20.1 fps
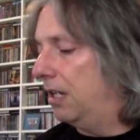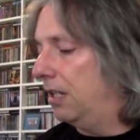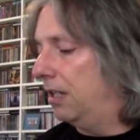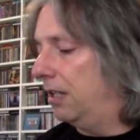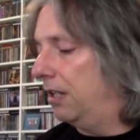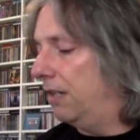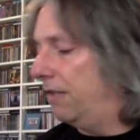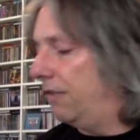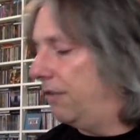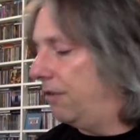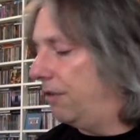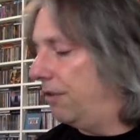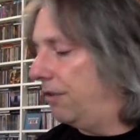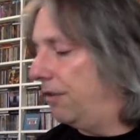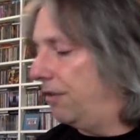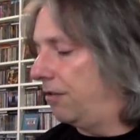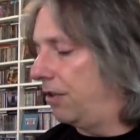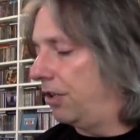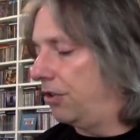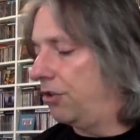I love the,
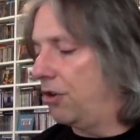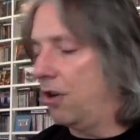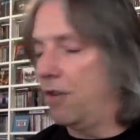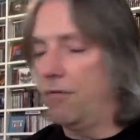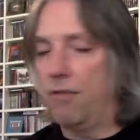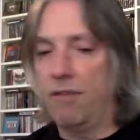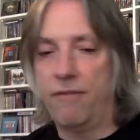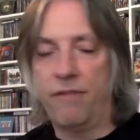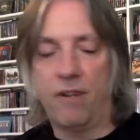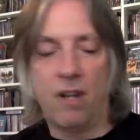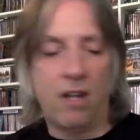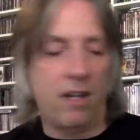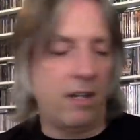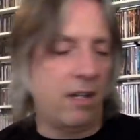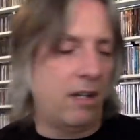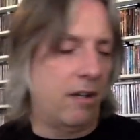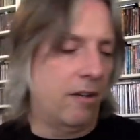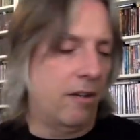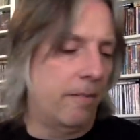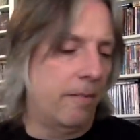the guitar riffing
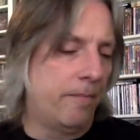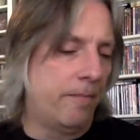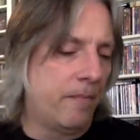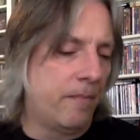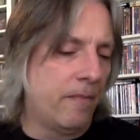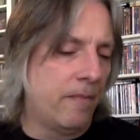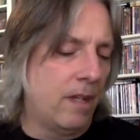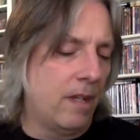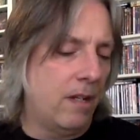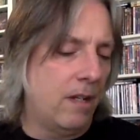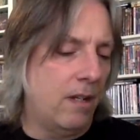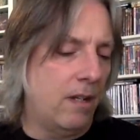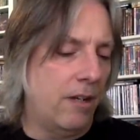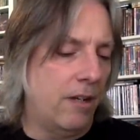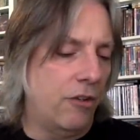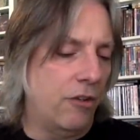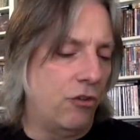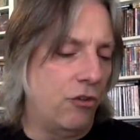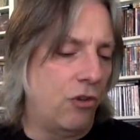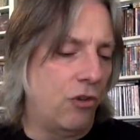on here.
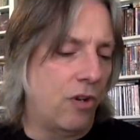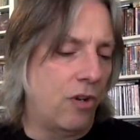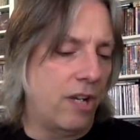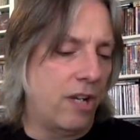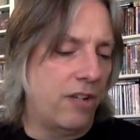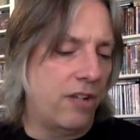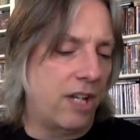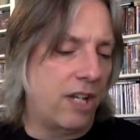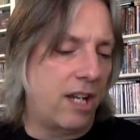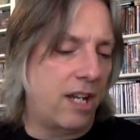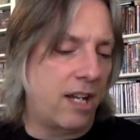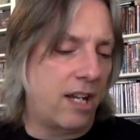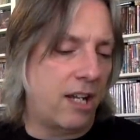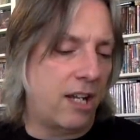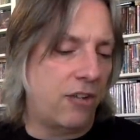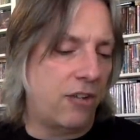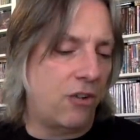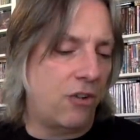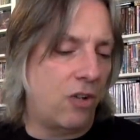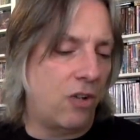Uh, the Journey is a
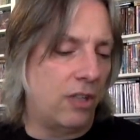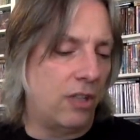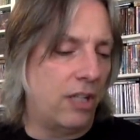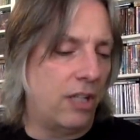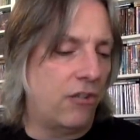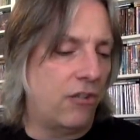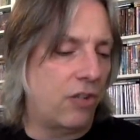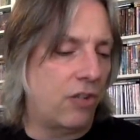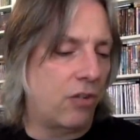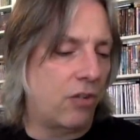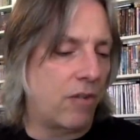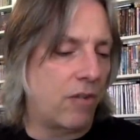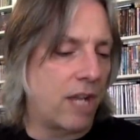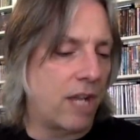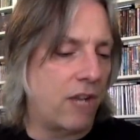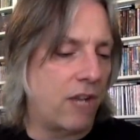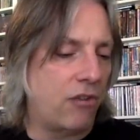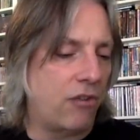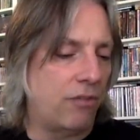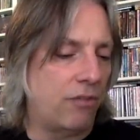kick-ass song. Legend of
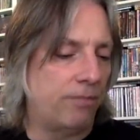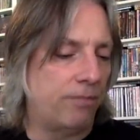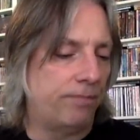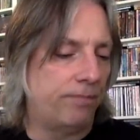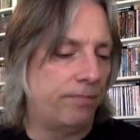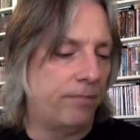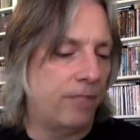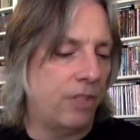Creation.